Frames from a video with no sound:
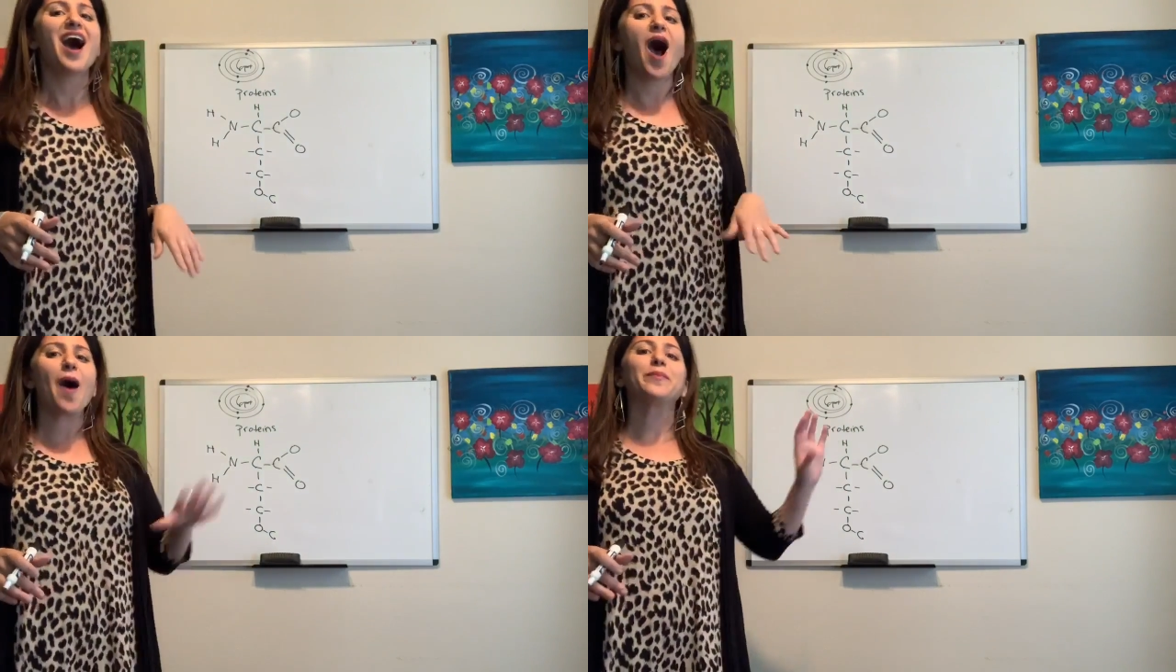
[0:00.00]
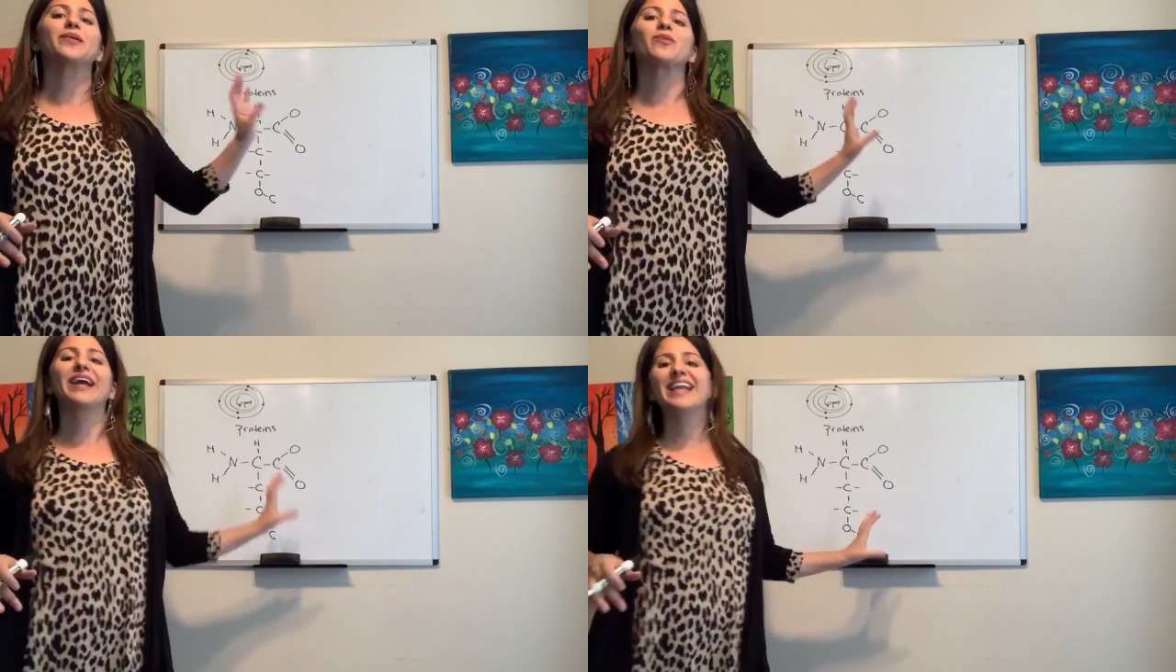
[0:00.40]

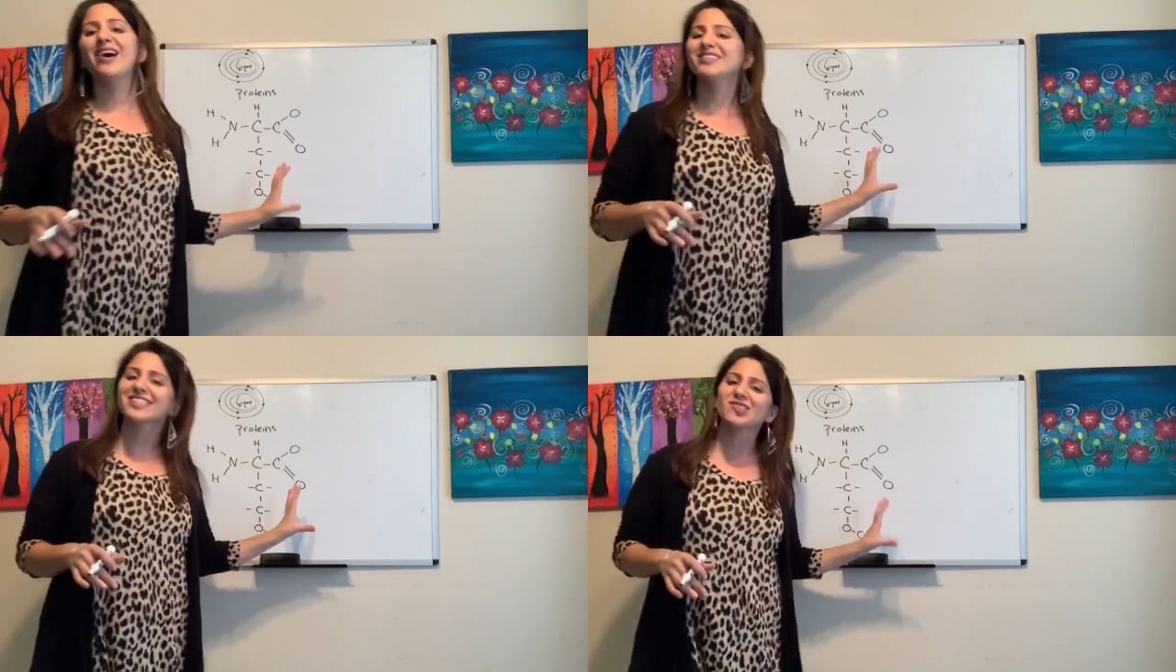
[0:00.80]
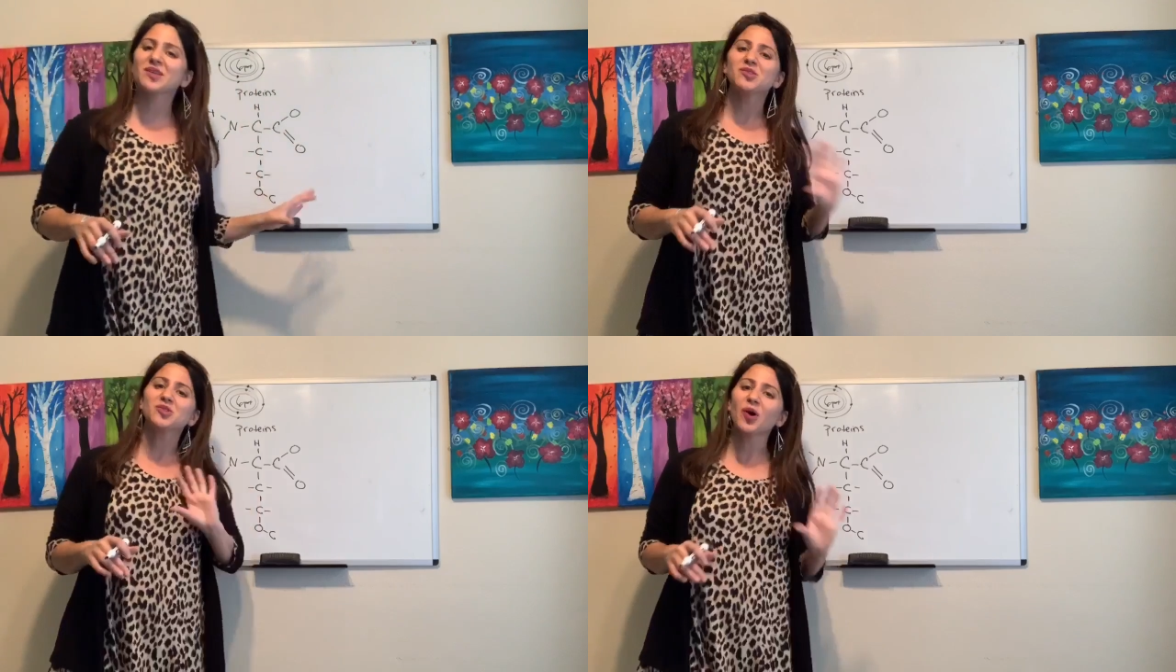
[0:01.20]
But right now in 6th
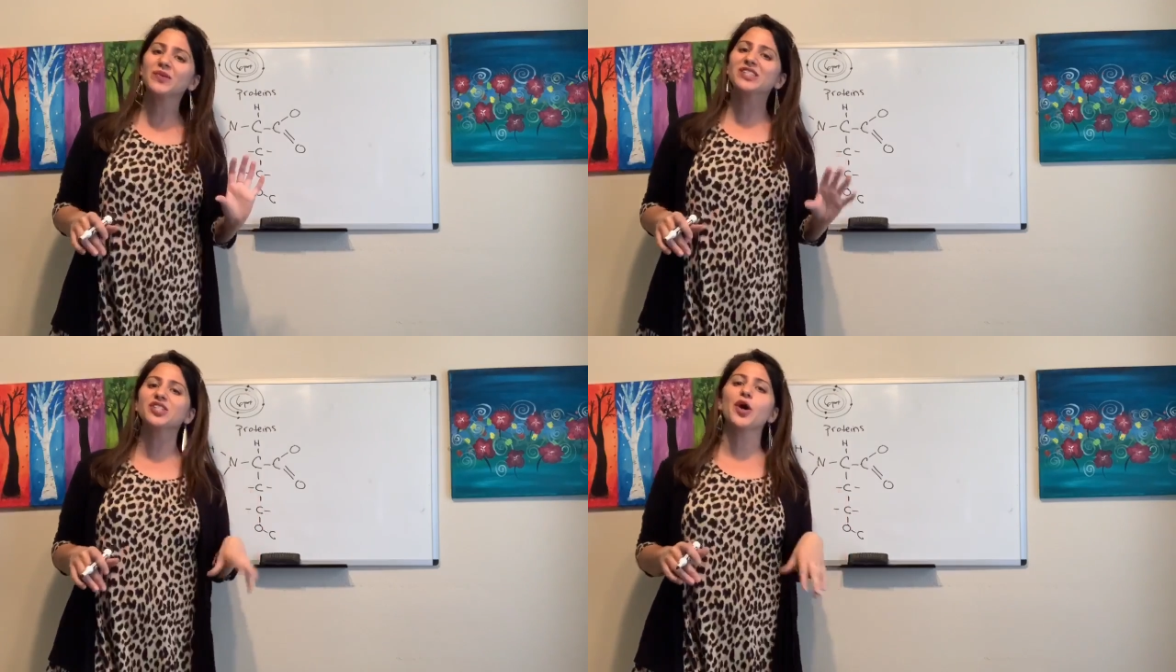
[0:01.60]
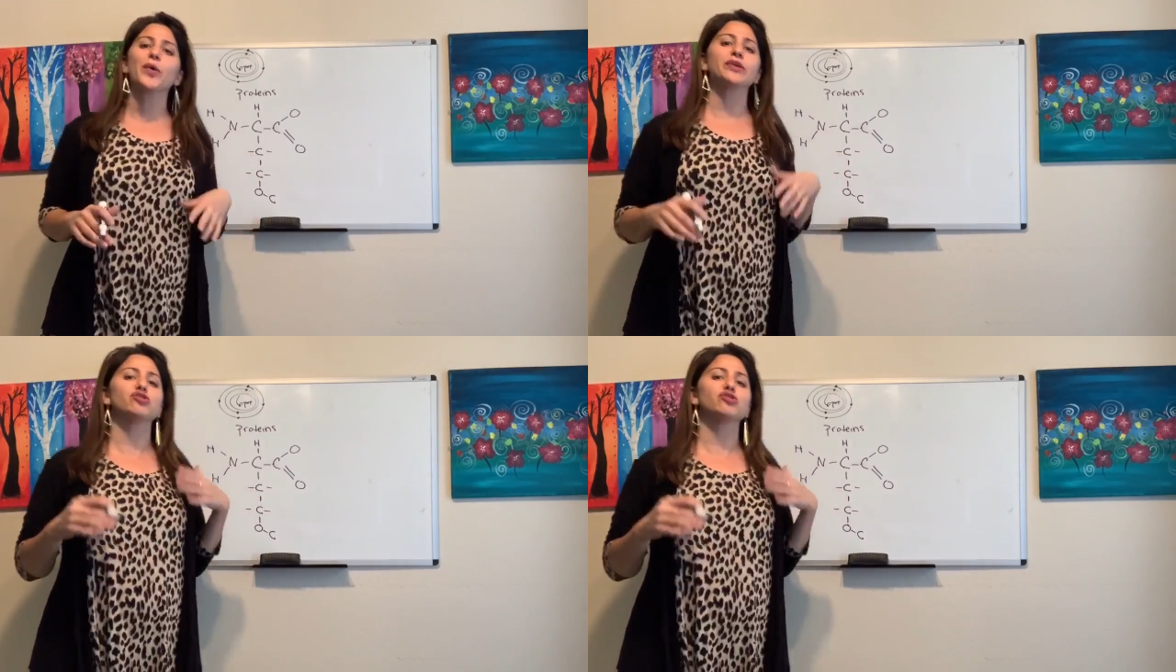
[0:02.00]
grade, you don't need to know it.